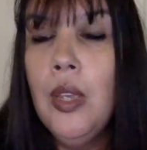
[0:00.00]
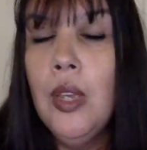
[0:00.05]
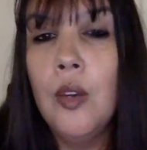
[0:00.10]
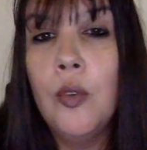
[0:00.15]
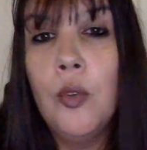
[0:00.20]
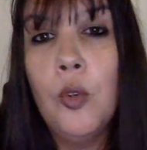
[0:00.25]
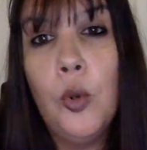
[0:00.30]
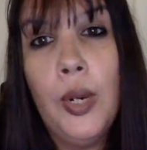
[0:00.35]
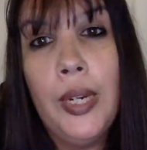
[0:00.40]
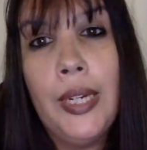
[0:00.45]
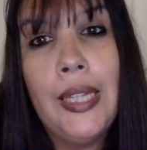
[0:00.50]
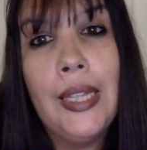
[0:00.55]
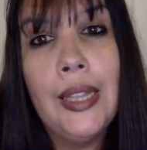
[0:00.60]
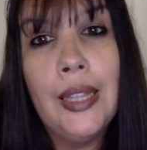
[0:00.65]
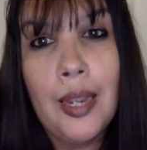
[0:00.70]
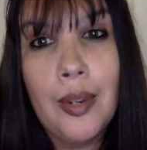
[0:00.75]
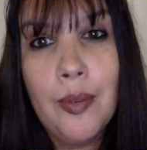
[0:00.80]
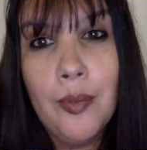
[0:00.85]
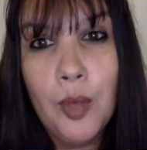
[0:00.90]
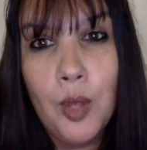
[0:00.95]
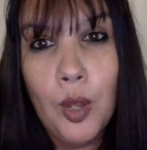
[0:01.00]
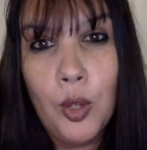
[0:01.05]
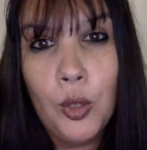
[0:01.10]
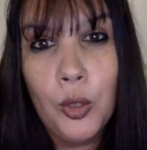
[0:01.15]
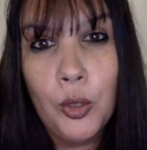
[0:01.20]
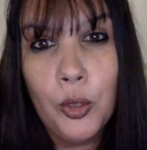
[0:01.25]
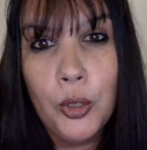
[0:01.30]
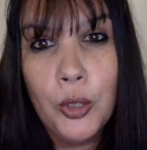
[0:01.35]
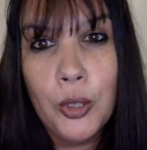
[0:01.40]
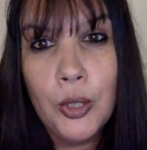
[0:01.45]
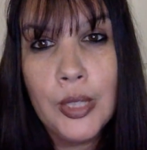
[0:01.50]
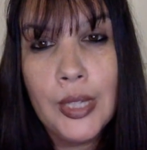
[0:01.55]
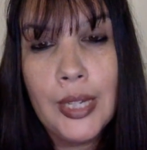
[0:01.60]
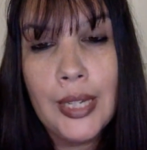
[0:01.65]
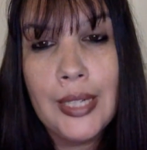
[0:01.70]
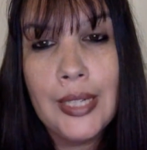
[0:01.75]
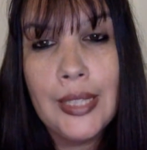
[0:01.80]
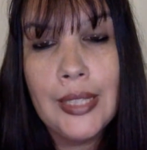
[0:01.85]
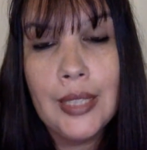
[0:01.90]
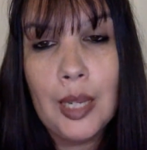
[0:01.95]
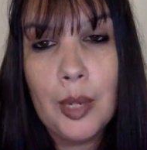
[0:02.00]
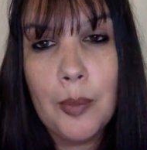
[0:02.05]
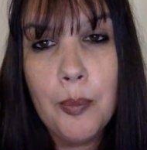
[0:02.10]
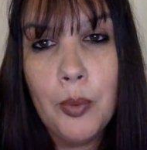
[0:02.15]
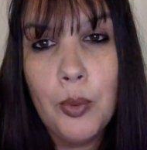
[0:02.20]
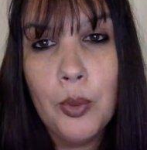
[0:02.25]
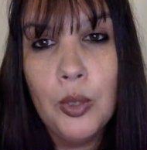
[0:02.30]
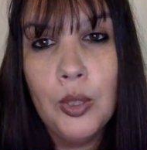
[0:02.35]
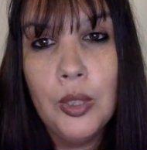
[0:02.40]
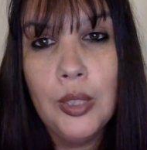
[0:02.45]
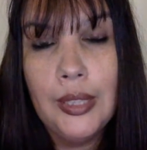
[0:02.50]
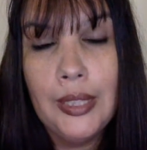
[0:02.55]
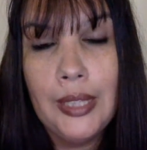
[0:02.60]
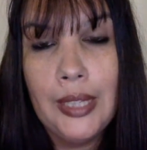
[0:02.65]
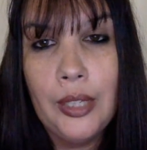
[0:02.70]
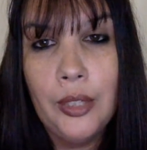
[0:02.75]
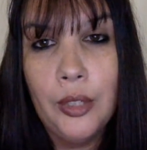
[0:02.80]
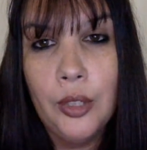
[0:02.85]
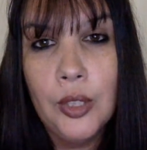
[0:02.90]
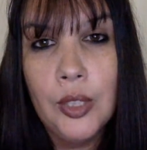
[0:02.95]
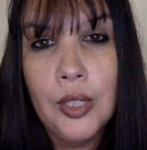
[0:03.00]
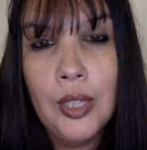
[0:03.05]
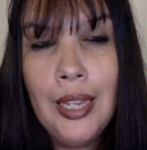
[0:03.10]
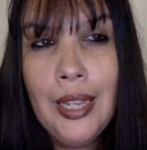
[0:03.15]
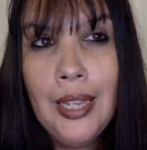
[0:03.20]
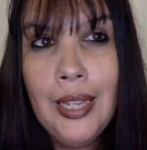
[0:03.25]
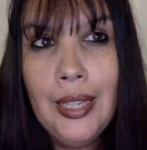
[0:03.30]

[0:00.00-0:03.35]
of creating lifelong learners and disciple leaders.